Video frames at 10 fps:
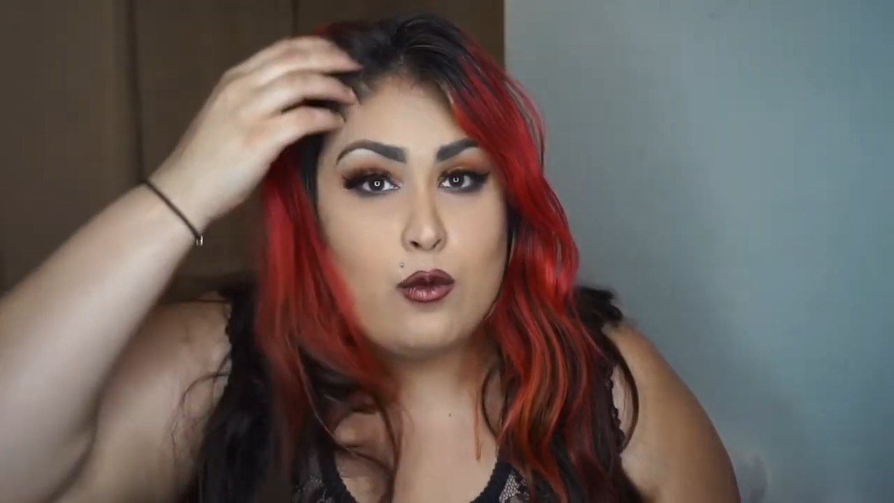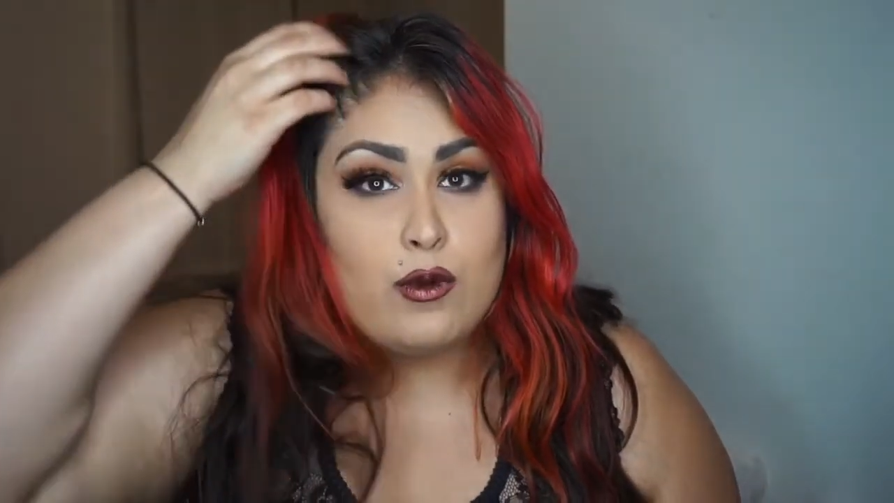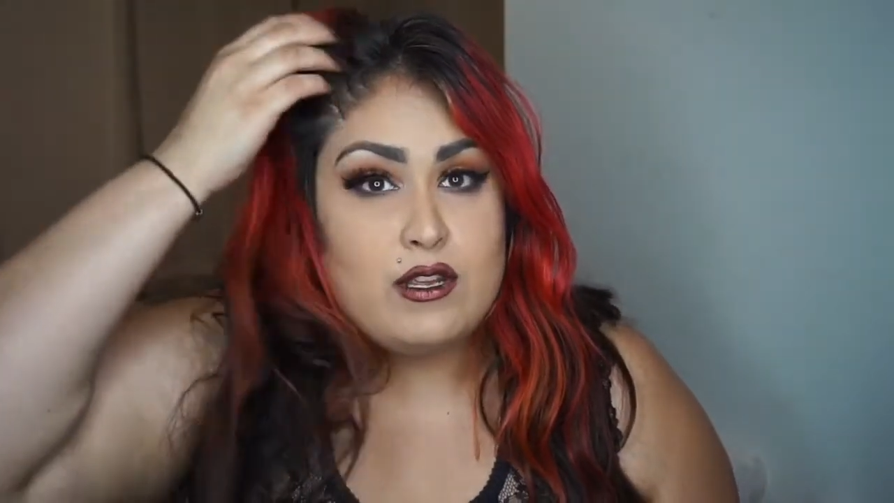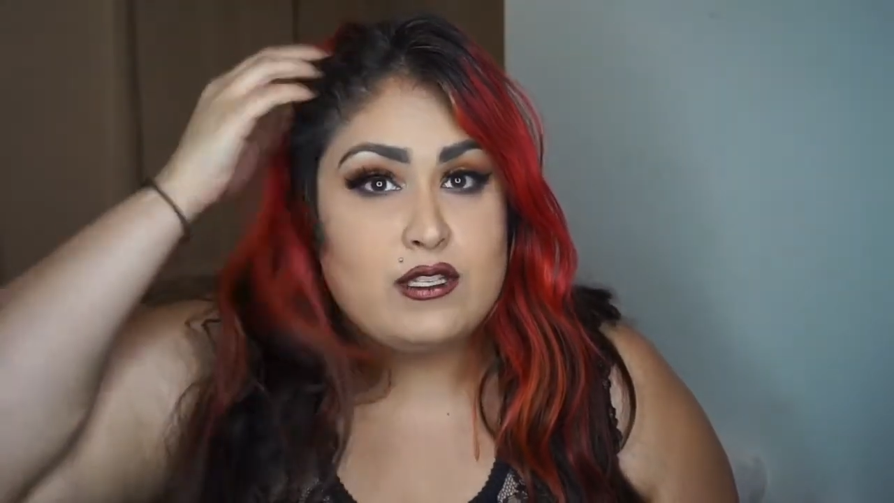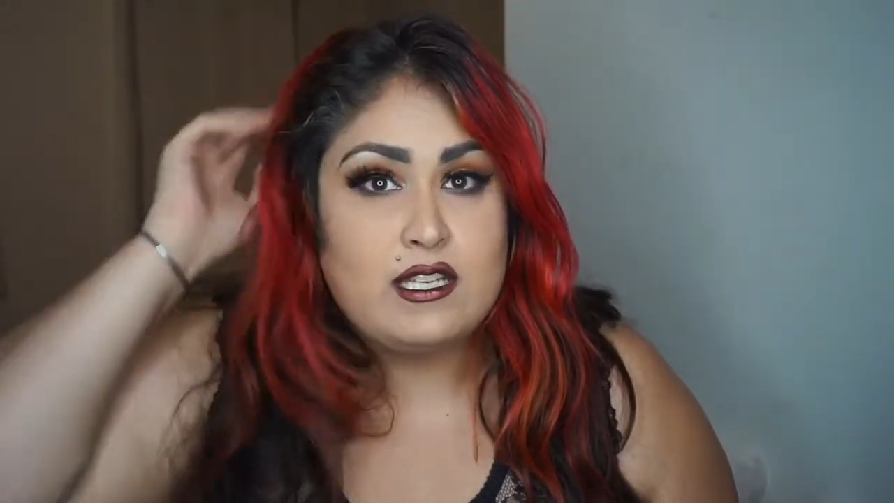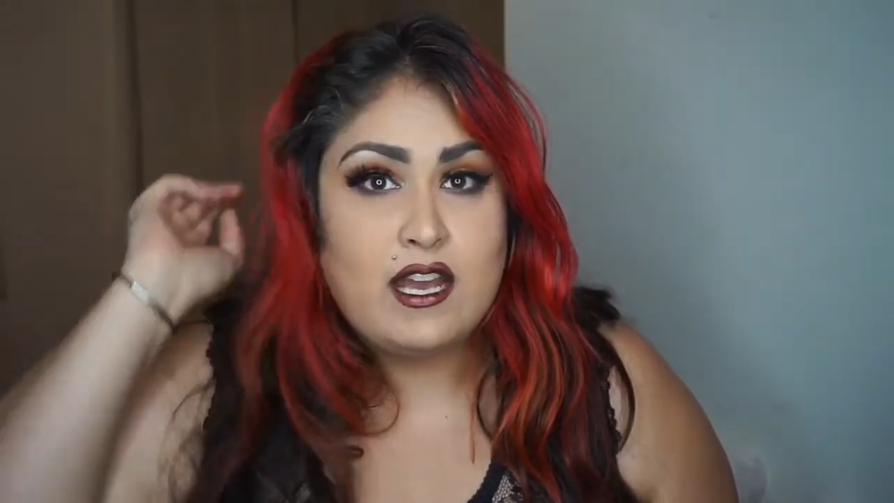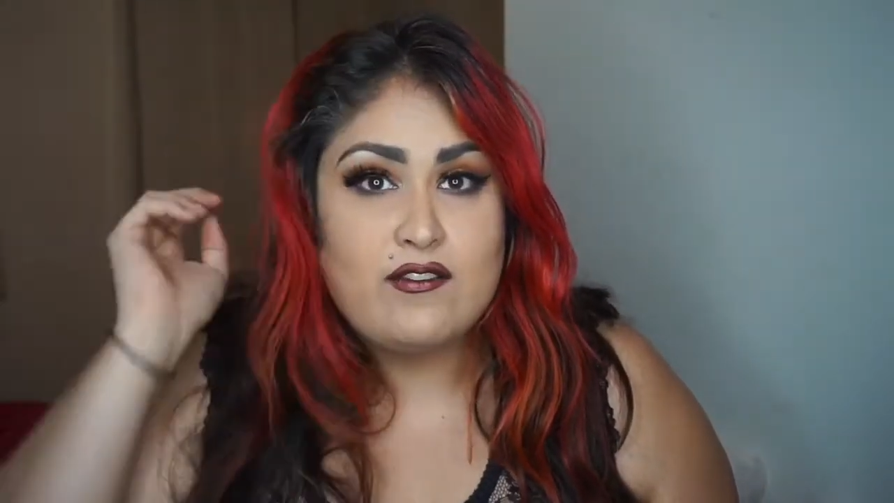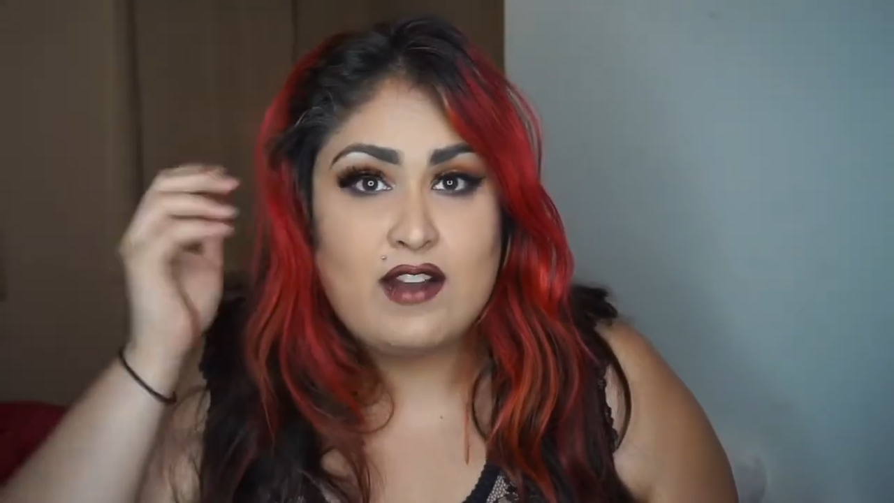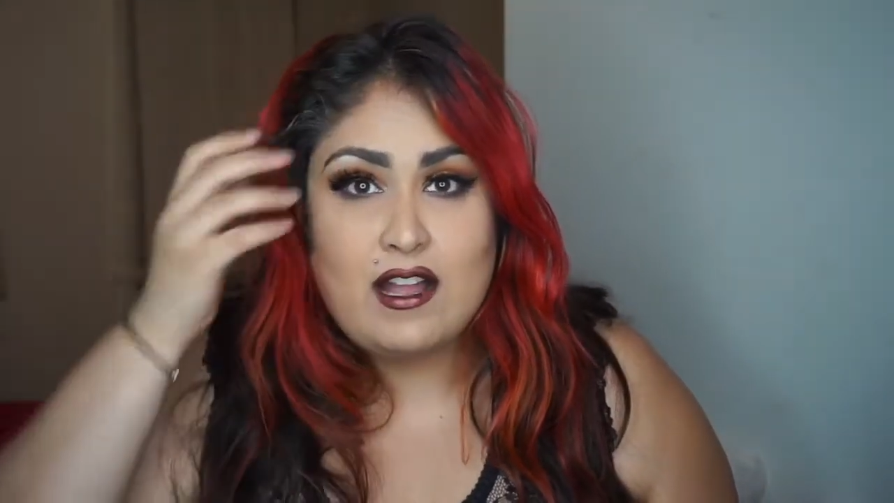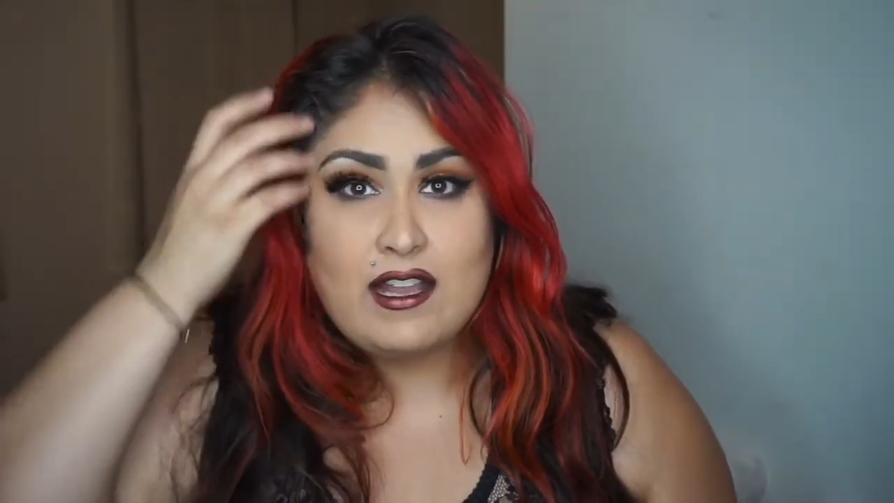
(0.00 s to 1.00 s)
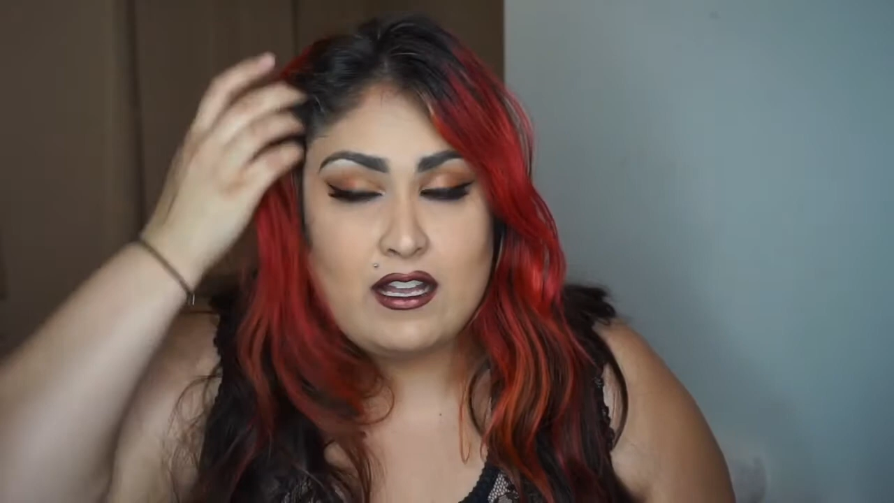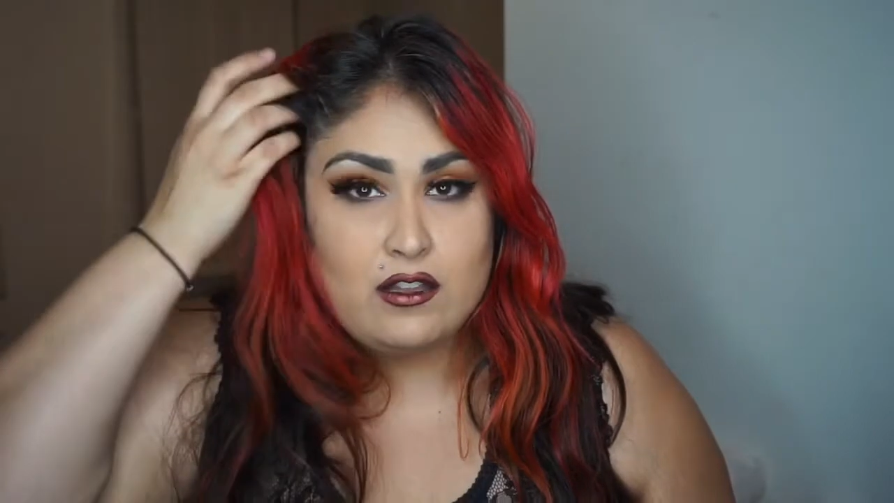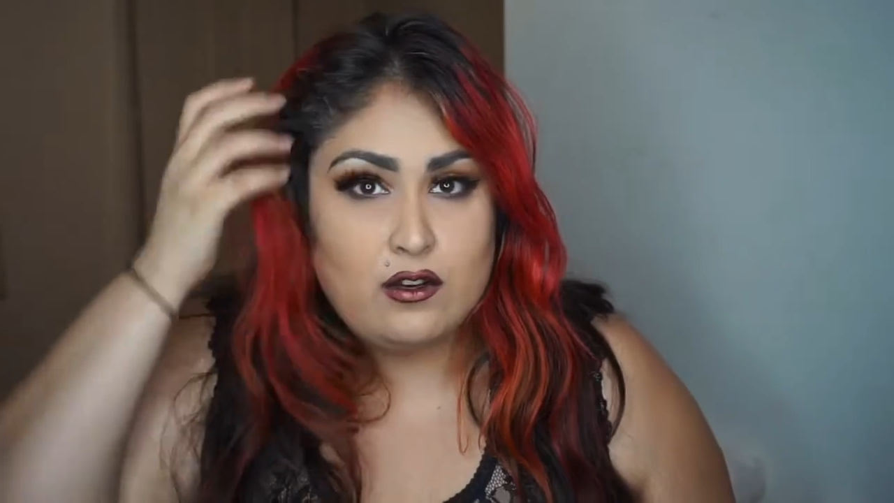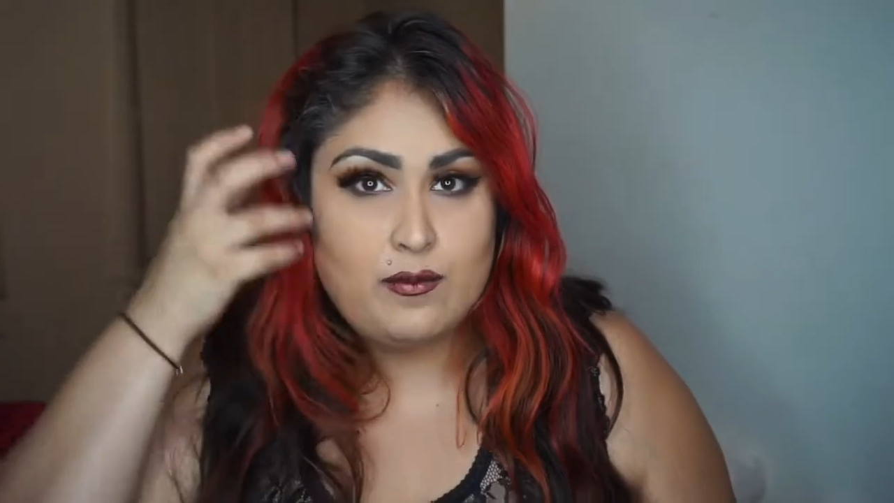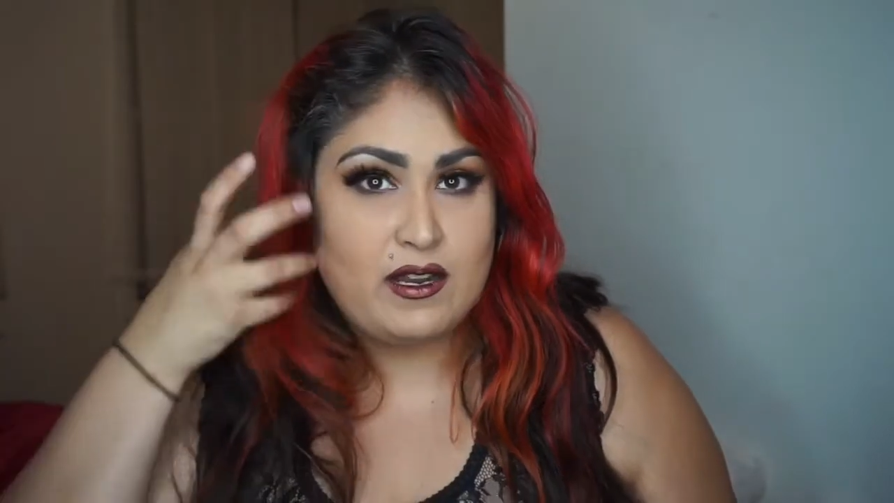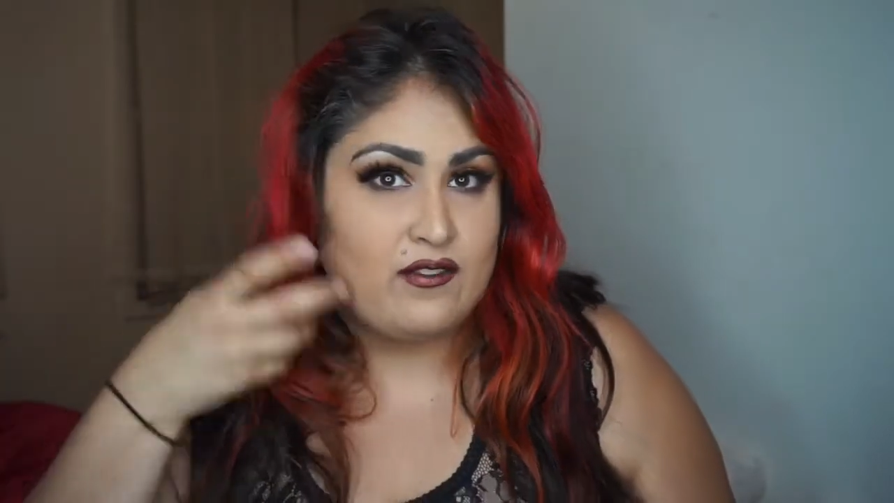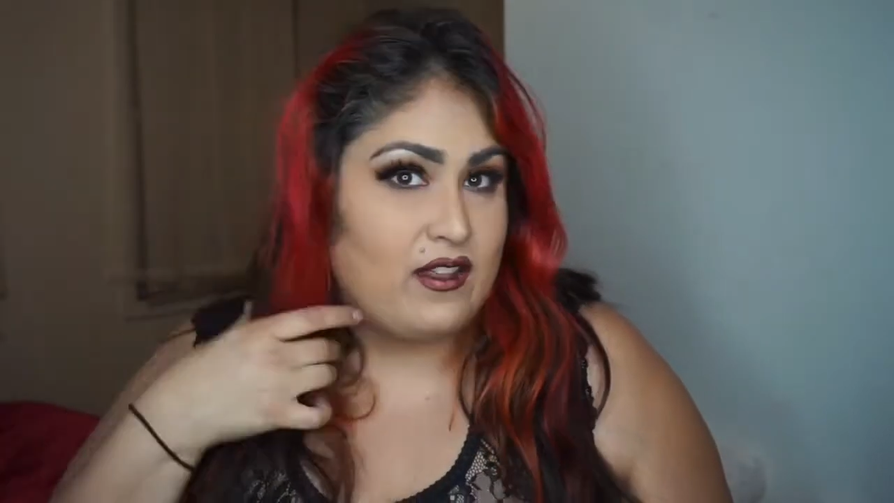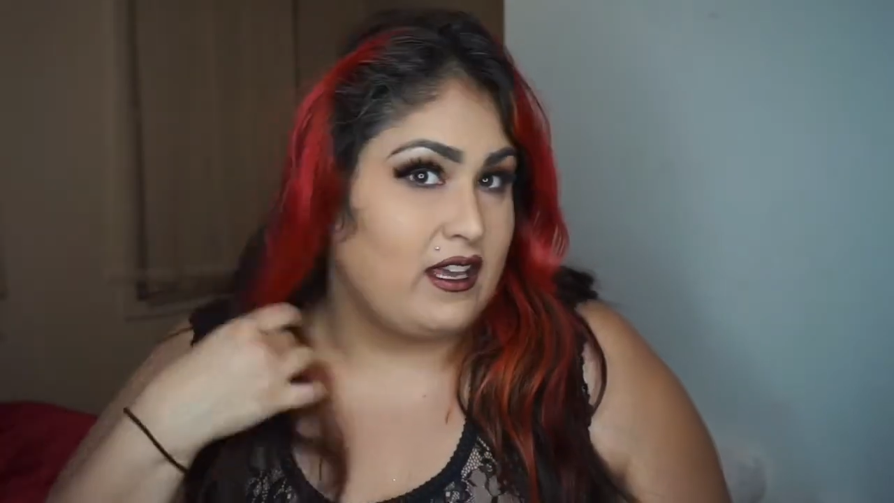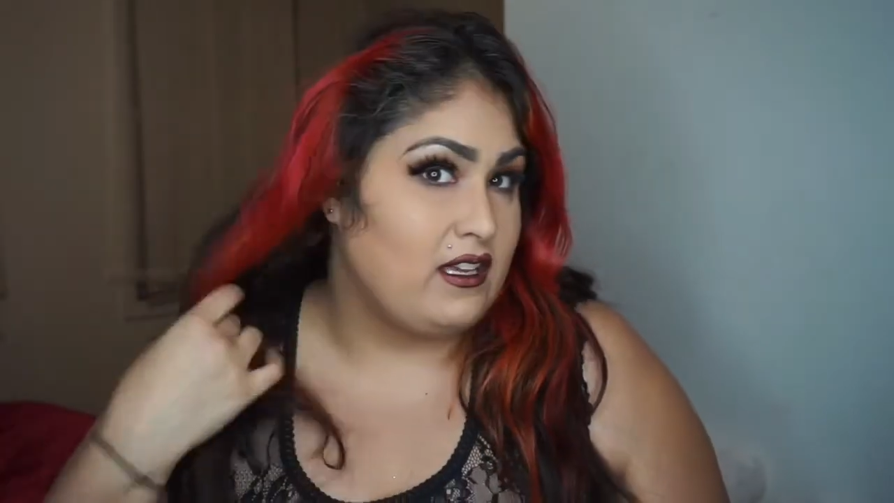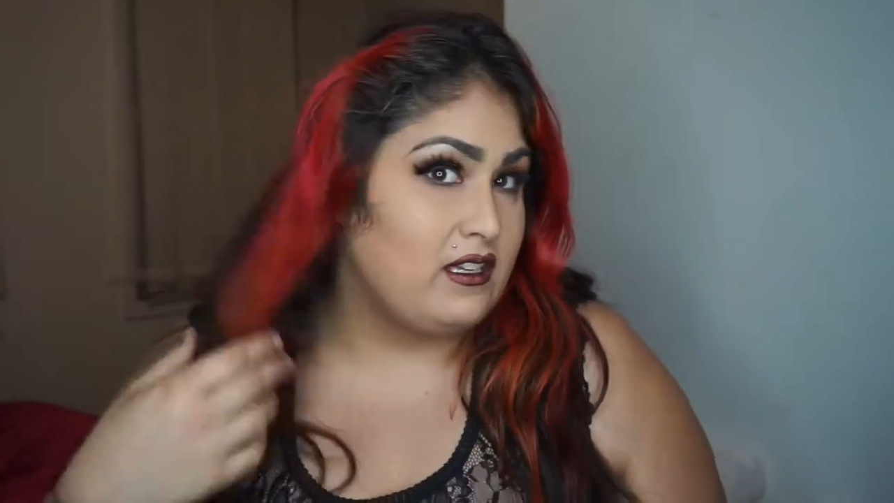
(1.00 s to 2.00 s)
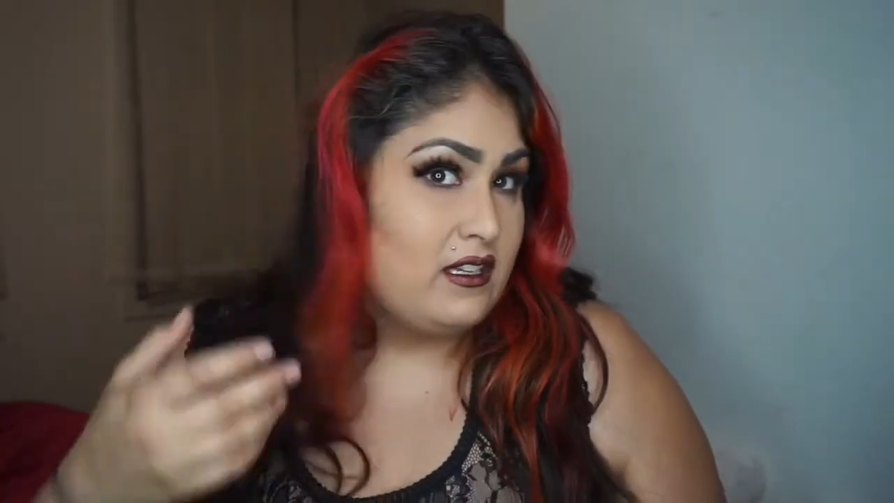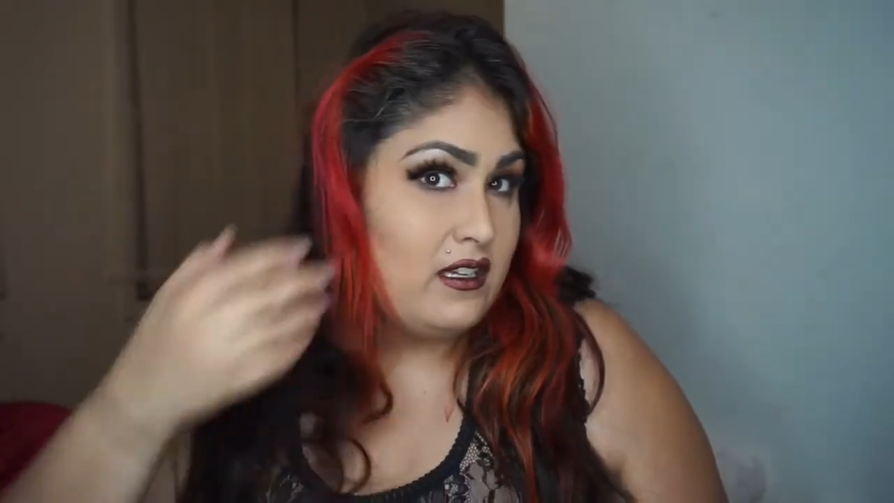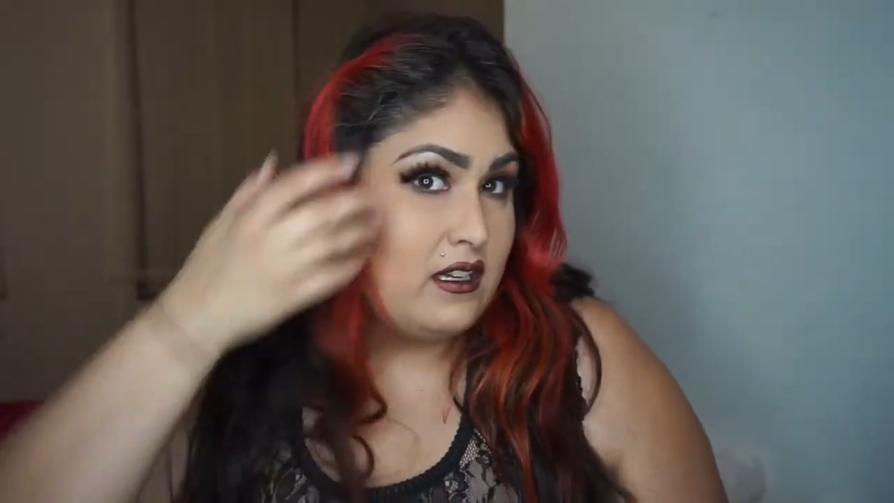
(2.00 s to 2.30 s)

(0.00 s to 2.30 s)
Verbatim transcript: where you see I've got like a little bit of like,